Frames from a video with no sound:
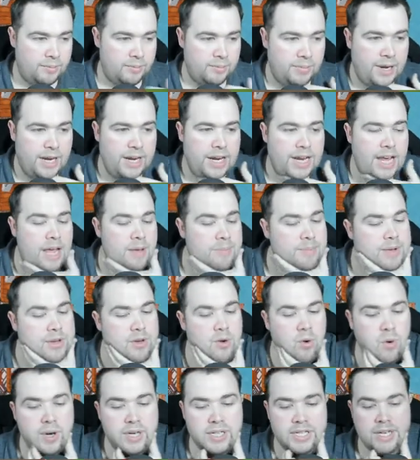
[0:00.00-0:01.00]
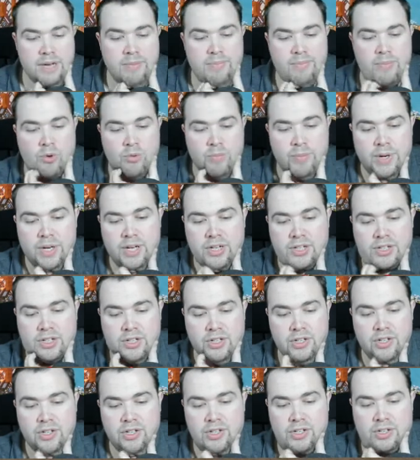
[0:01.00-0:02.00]
It can be quite simple because,
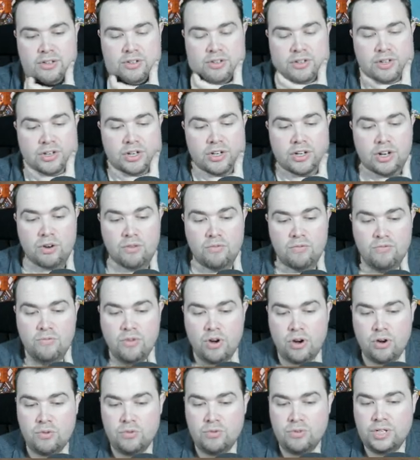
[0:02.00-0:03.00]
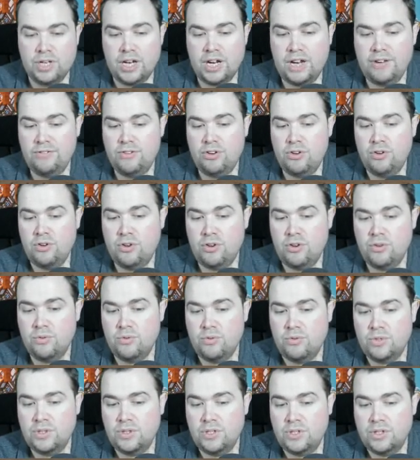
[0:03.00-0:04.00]
you know, roads, if you
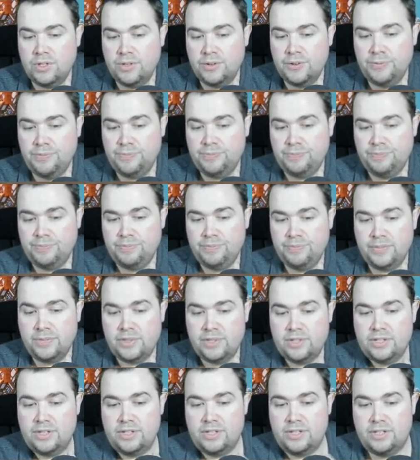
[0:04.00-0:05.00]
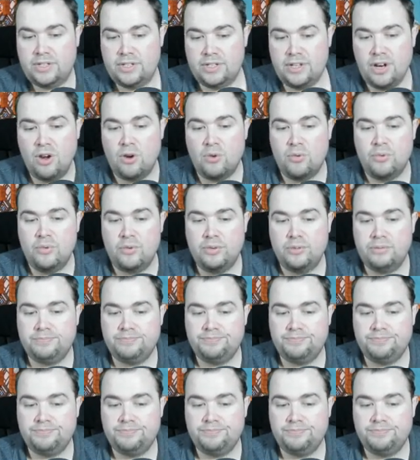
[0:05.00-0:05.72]
use the stone